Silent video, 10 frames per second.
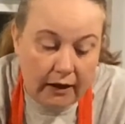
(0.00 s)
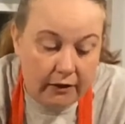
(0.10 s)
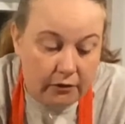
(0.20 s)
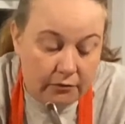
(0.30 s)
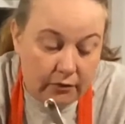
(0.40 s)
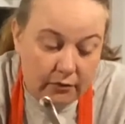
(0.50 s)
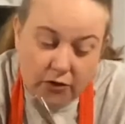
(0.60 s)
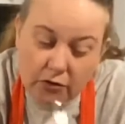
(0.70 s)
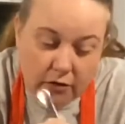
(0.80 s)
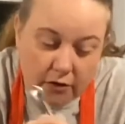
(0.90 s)

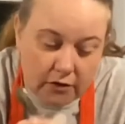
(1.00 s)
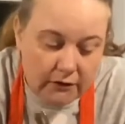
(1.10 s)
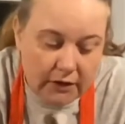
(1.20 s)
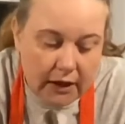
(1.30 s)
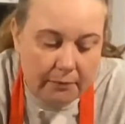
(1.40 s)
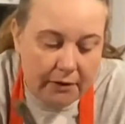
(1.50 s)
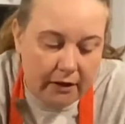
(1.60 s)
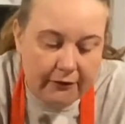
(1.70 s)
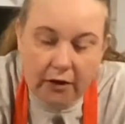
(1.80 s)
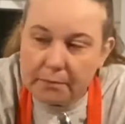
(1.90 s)
2/3 of a cup of
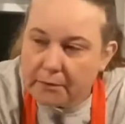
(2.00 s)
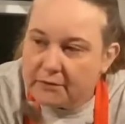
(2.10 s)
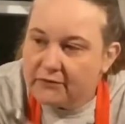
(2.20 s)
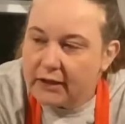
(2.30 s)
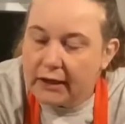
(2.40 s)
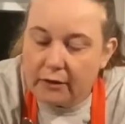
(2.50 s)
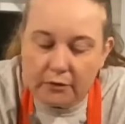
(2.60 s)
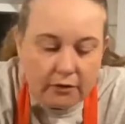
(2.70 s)
all-purpose flour,